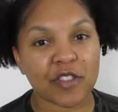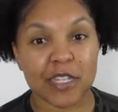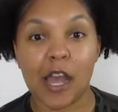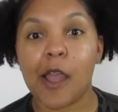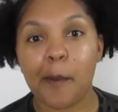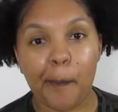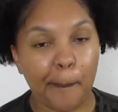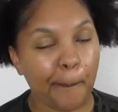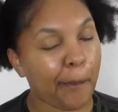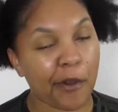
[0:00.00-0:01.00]
So I'm
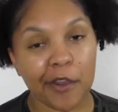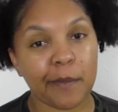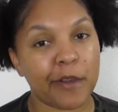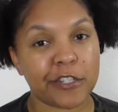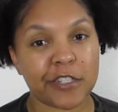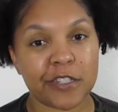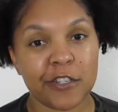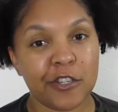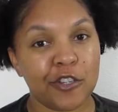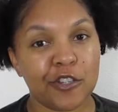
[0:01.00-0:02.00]
pretty much
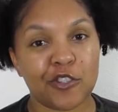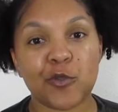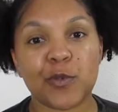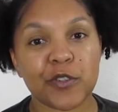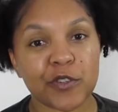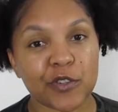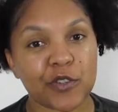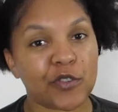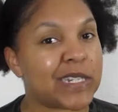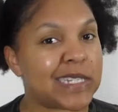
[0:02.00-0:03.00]
super
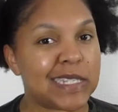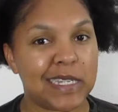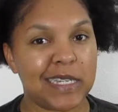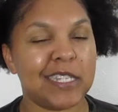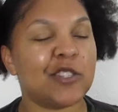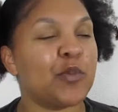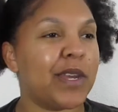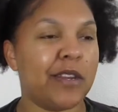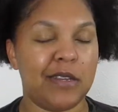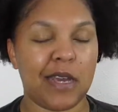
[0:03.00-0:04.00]
greasy. It's
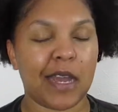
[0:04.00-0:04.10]
weird.